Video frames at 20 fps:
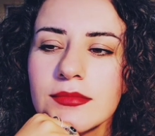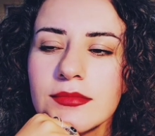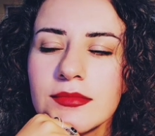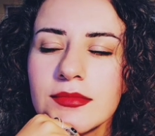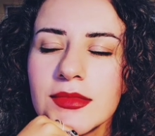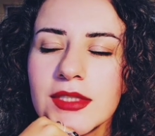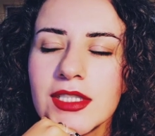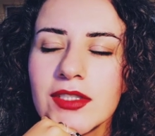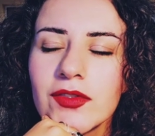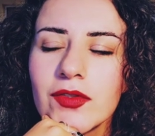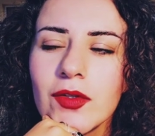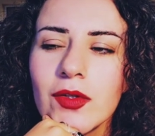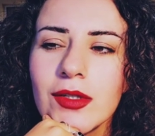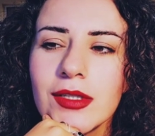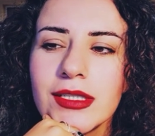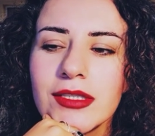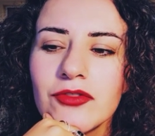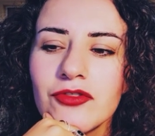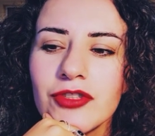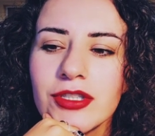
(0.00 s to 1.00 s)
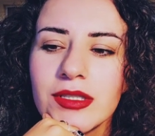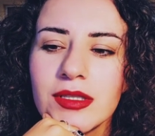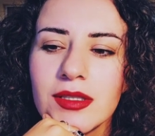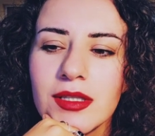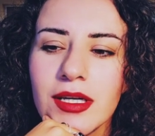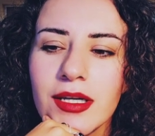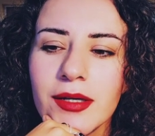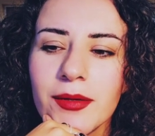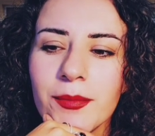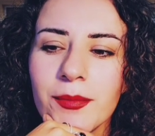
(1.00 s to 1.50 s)
It's all interesting.
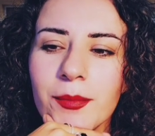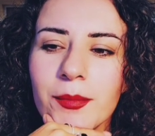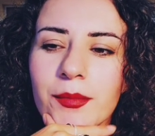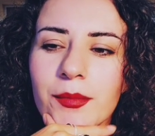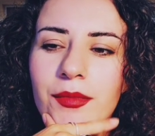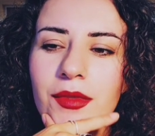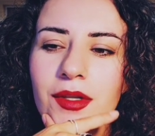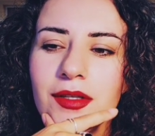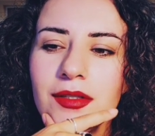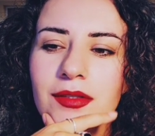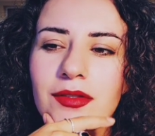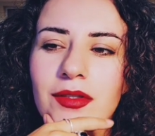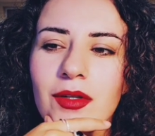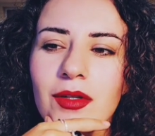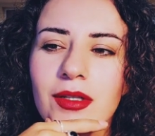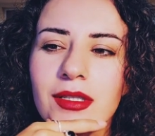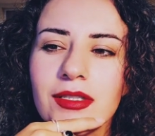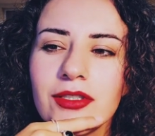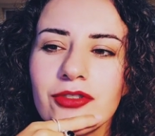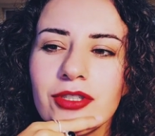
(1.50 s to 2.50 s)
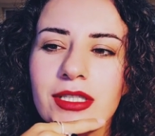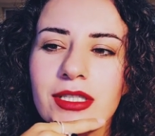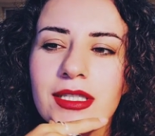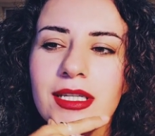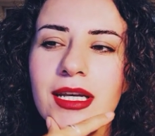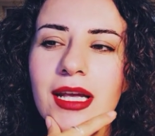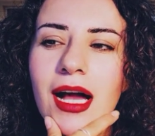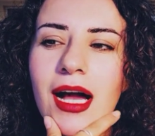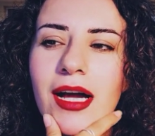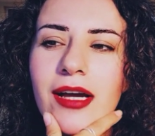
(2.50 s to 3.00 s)
It's all interesting.
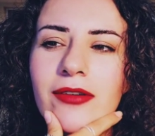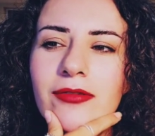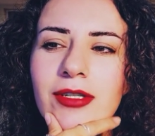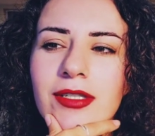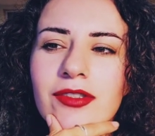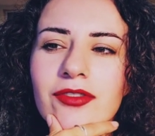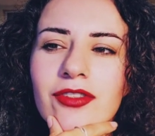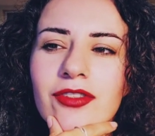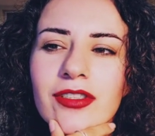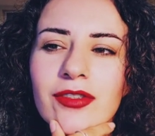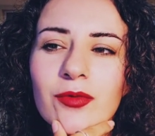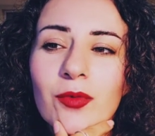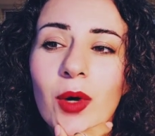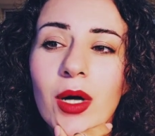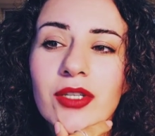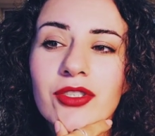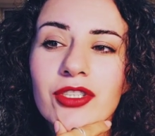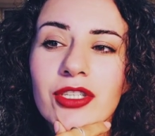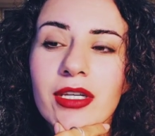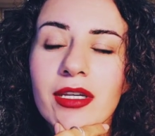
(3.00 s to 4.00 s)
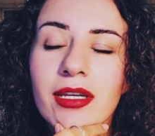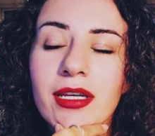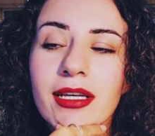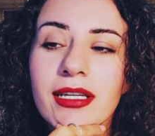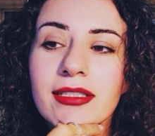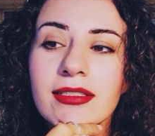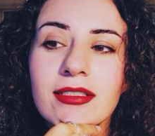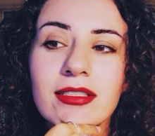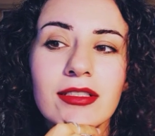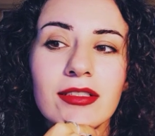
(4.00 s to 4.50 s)
I was just watching
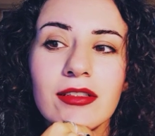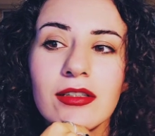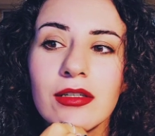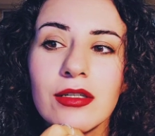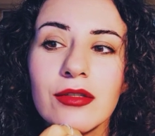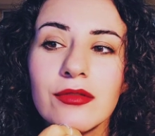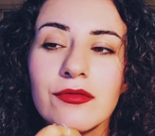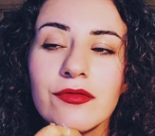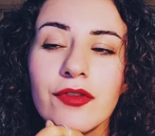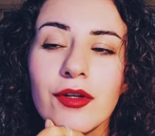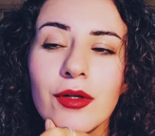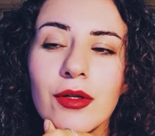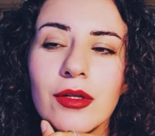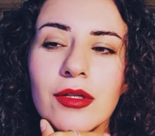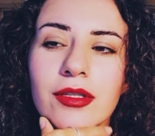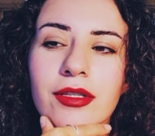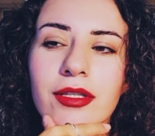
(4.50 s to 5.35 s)
it unfold.